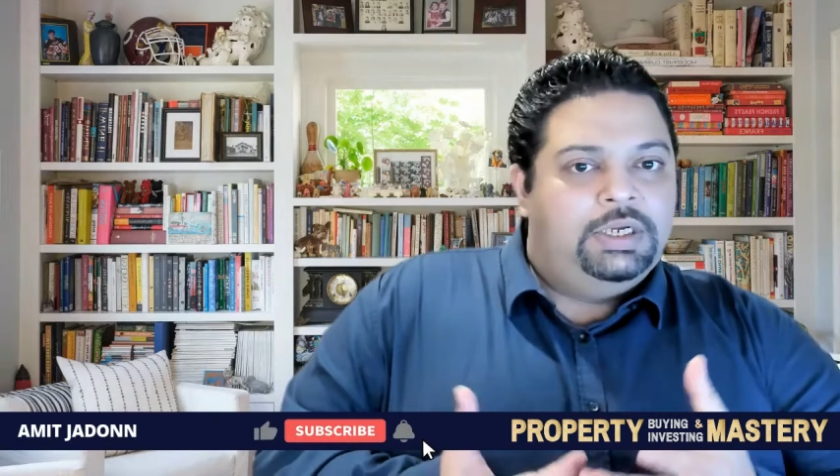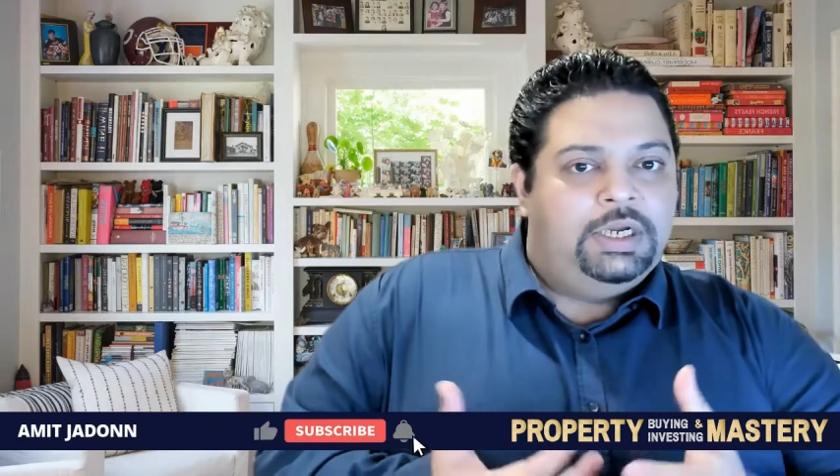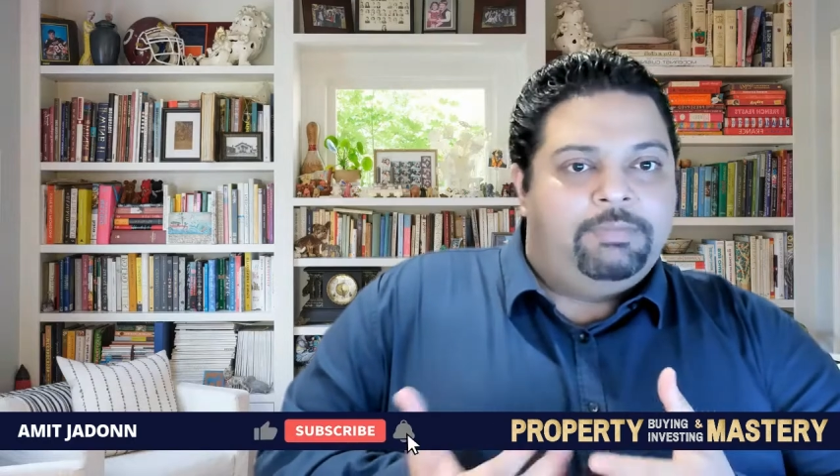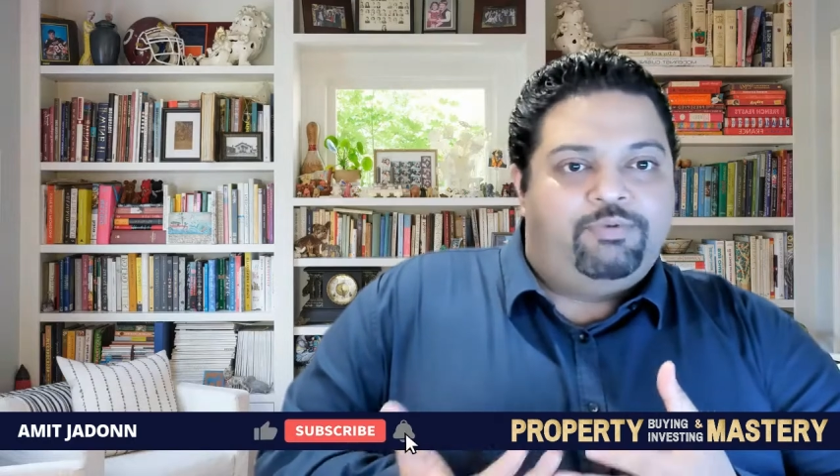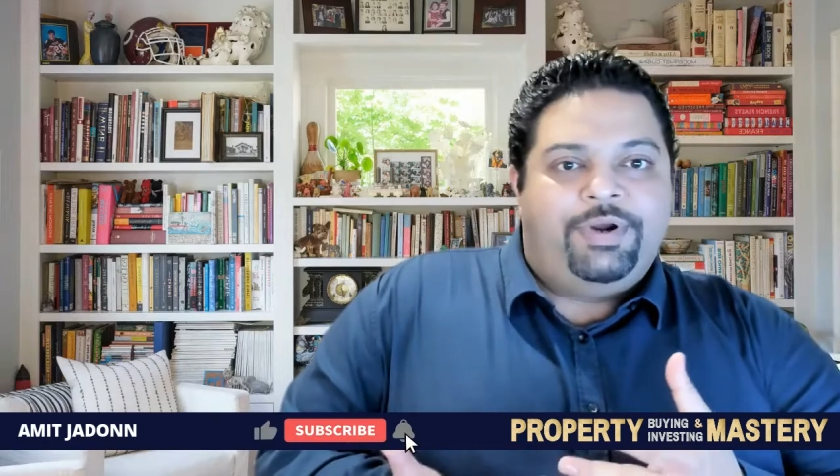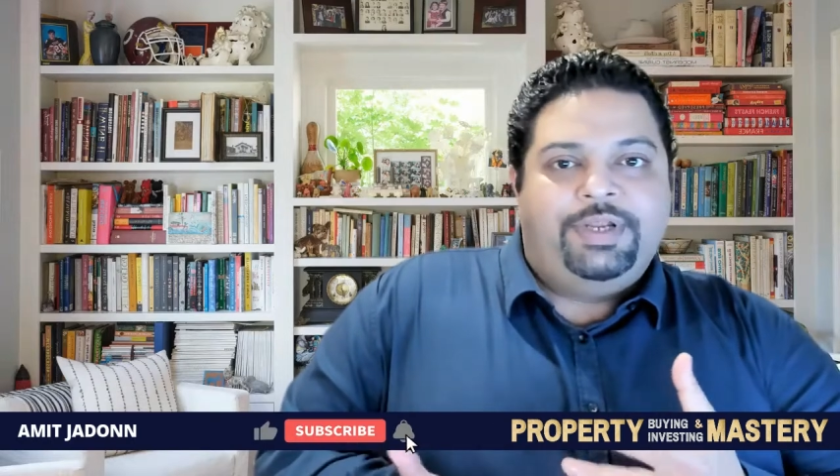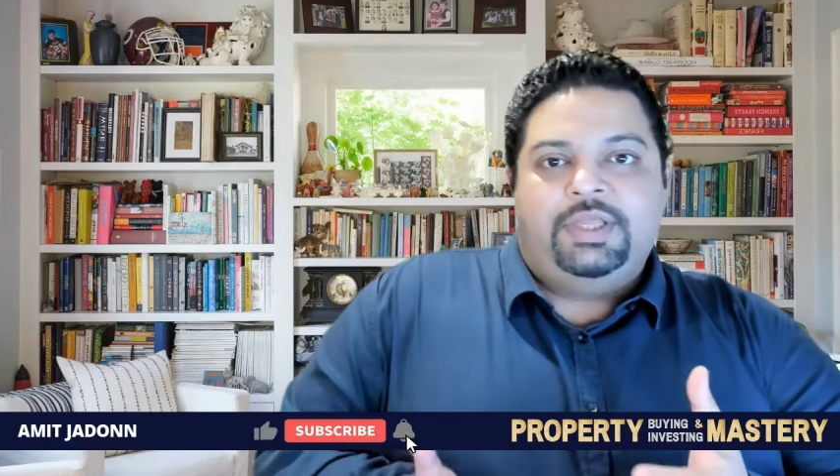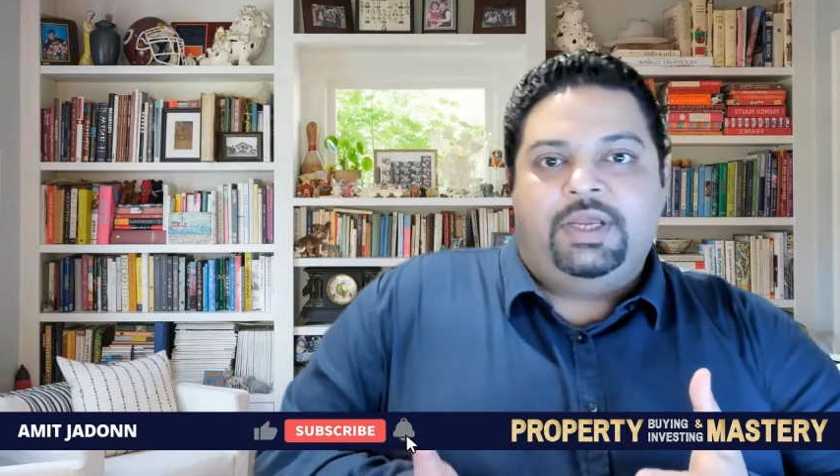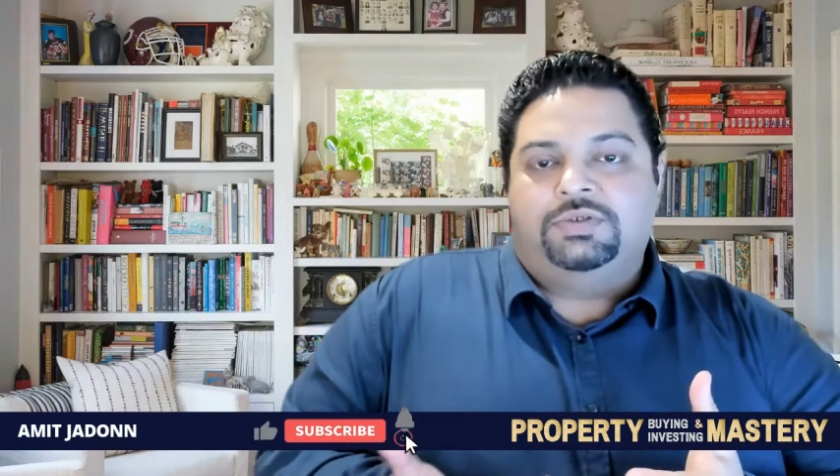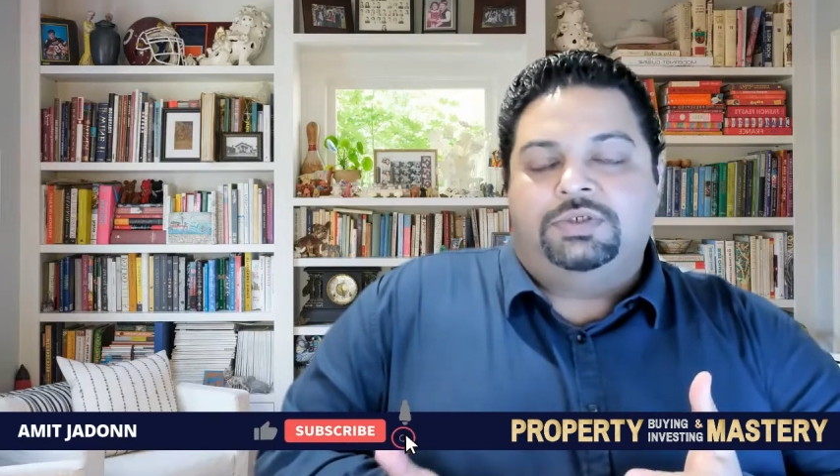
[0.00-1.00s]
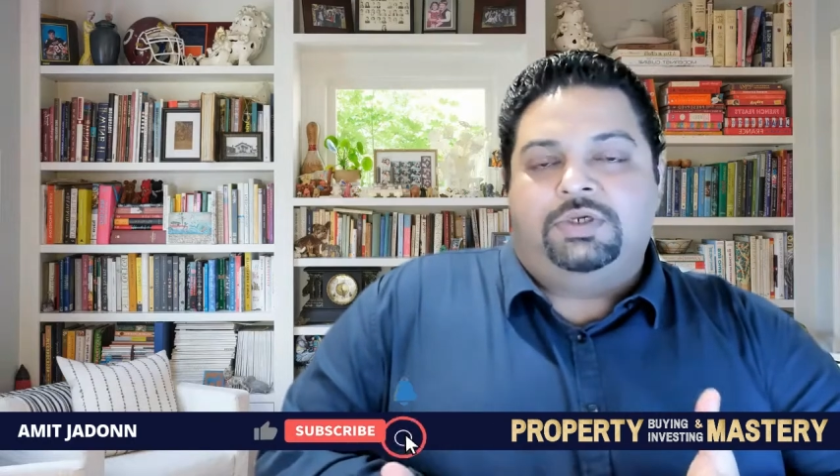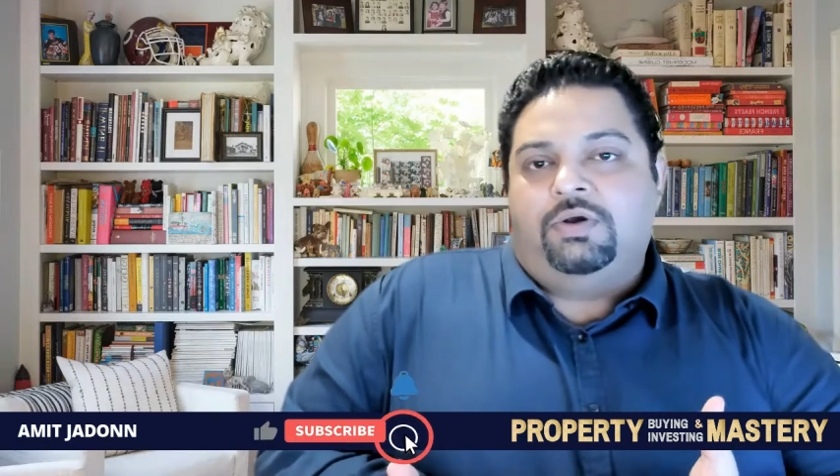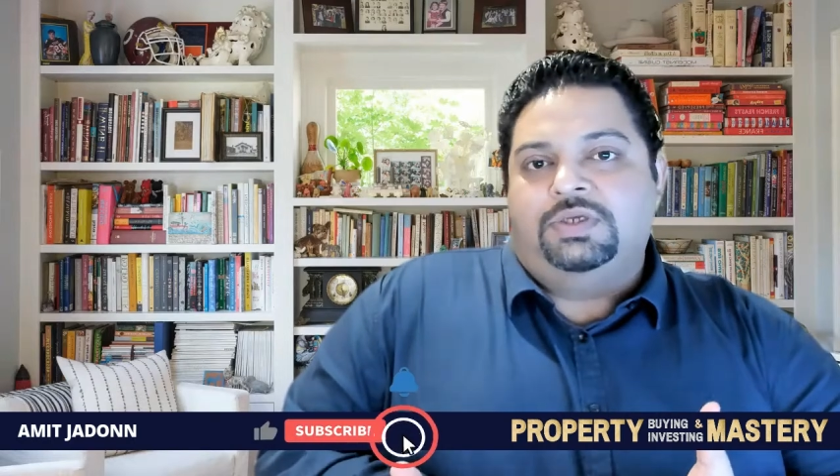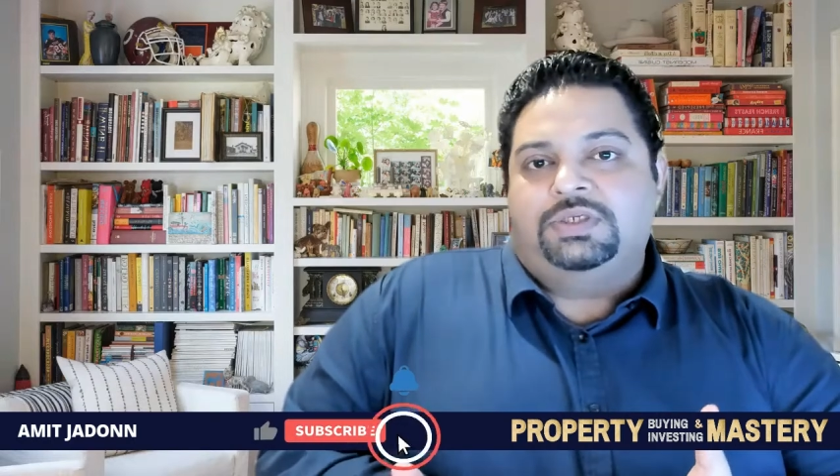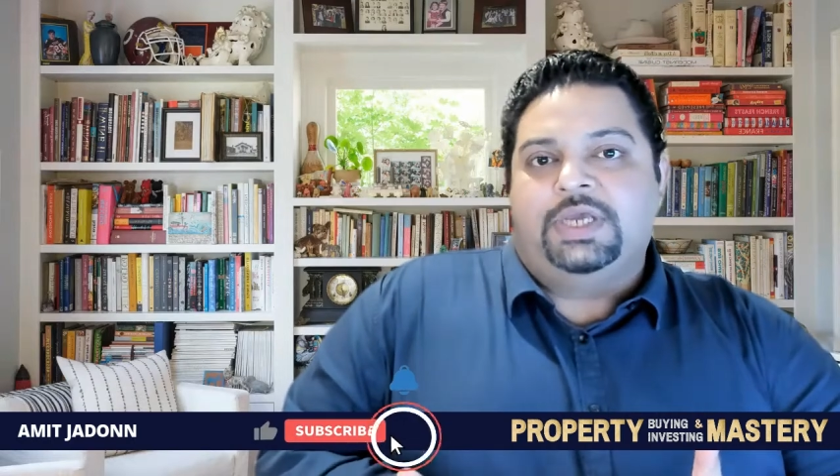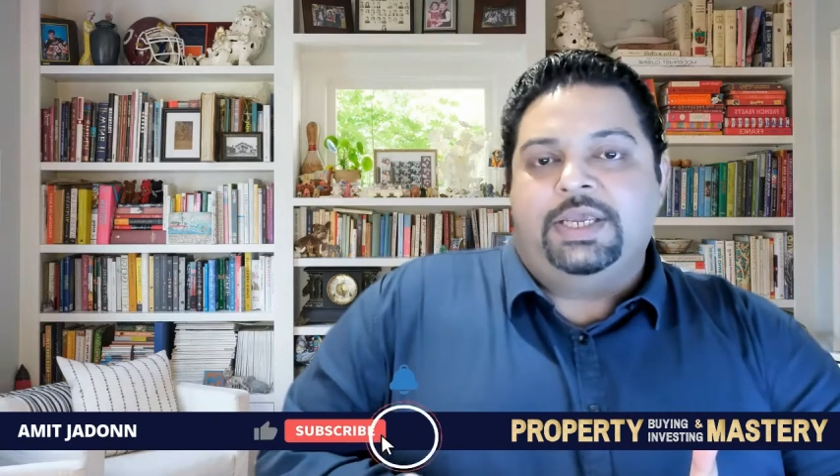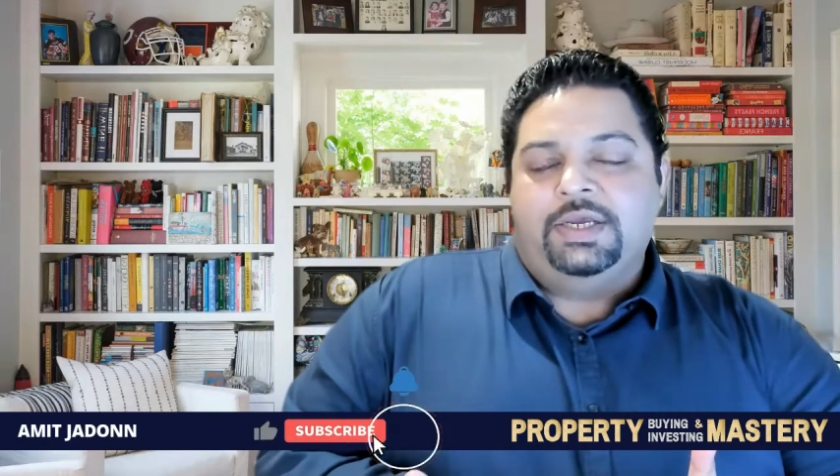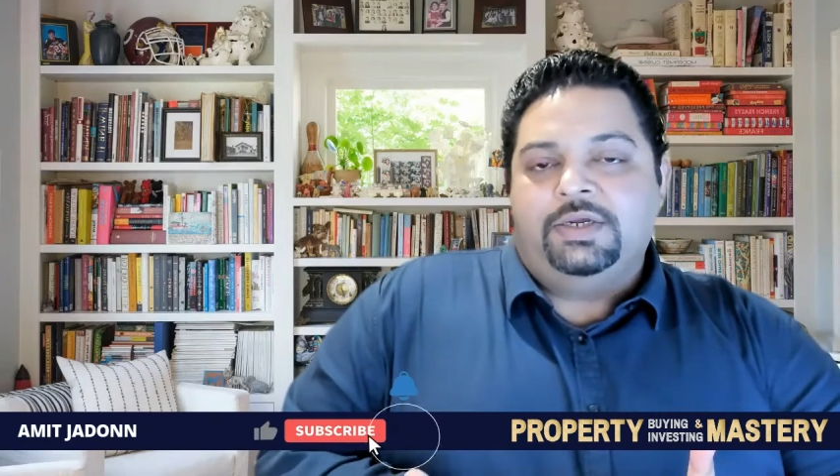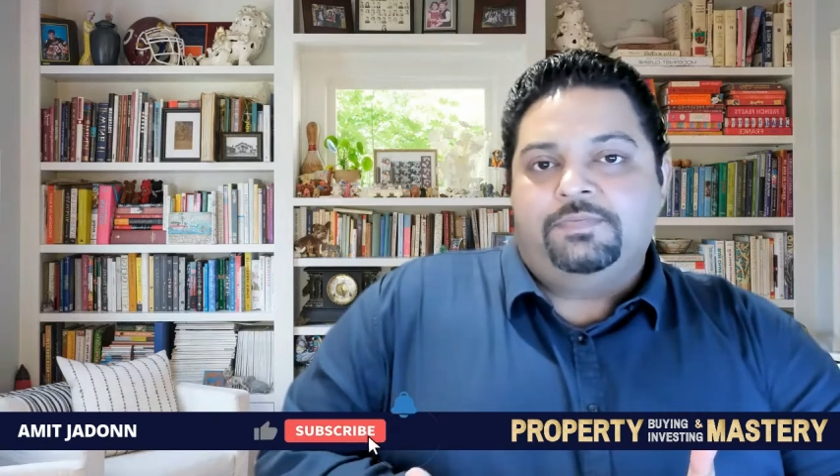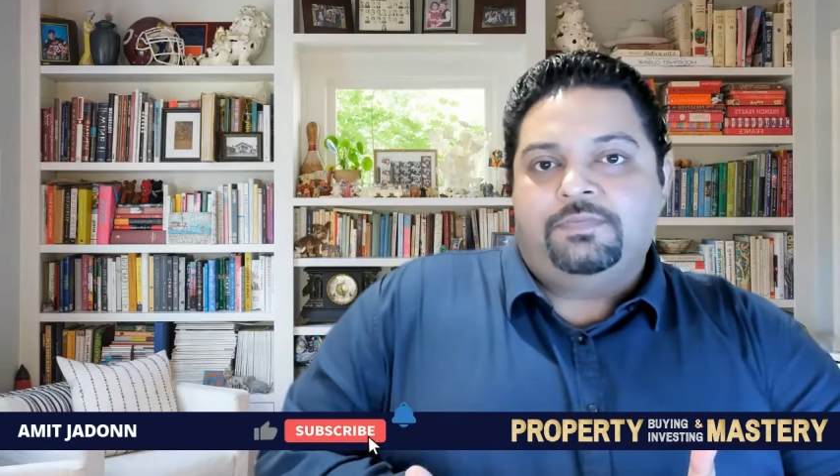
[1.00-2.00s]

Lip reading: $20,000 a year